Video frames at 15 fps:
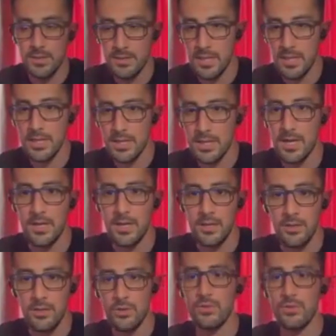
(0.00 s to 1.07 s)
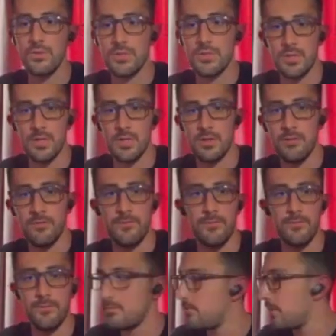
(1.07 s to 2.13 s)
Then I use
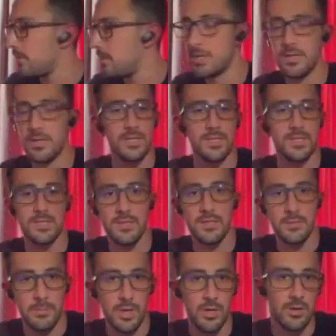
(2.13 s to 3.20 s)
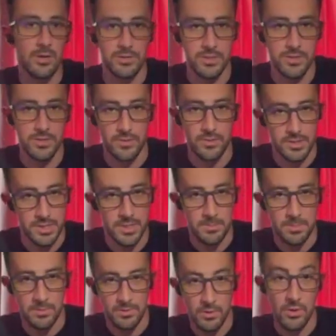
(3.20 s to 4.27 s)
Faber-Castell markers, for
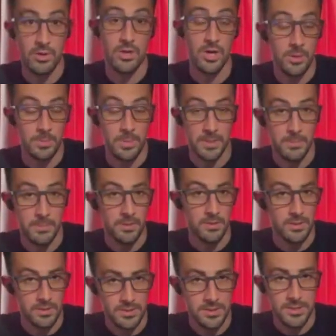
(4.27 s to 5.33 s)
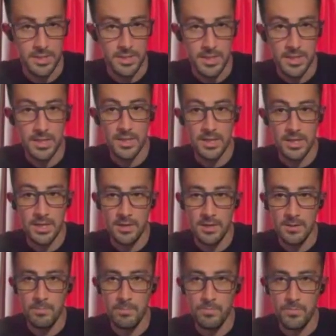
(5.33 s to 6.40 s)
example, or Copic markers.
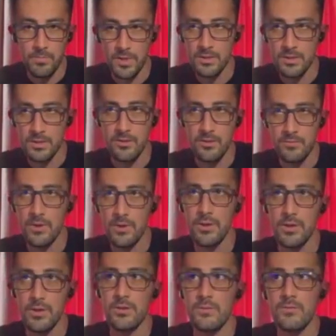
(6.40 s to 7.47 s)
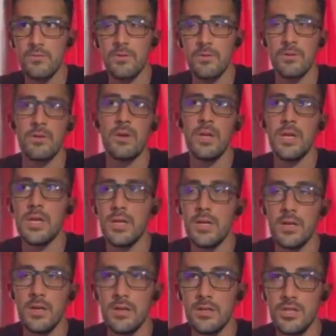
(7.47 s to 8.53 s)
They're very good for
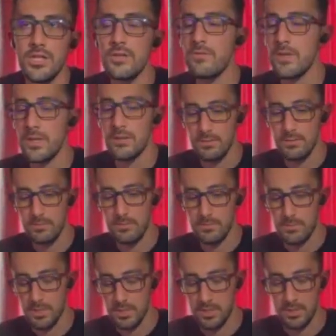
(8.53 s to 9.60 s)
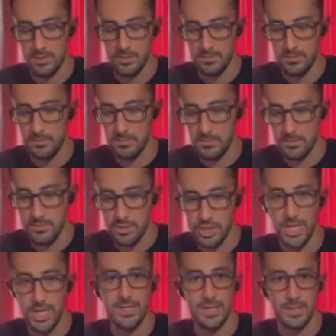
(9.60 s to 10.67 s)
achieving
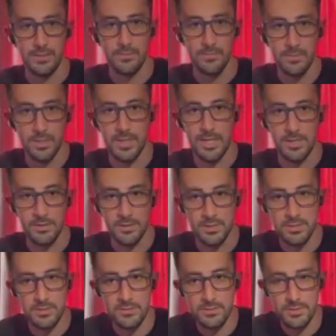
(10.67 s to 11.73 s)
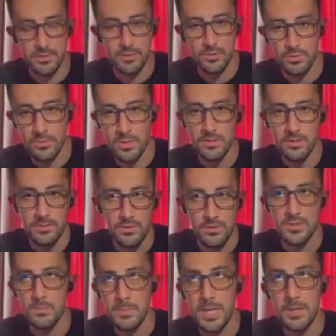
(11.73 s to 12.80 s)
shading layers. So
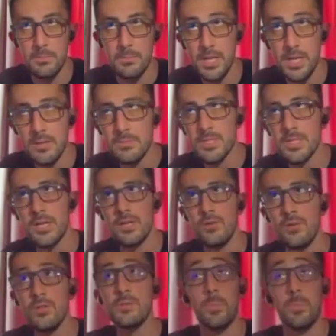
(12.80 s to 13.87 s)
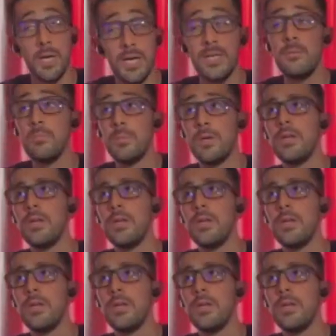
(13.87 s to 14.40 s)
those are the main mediums that I use, but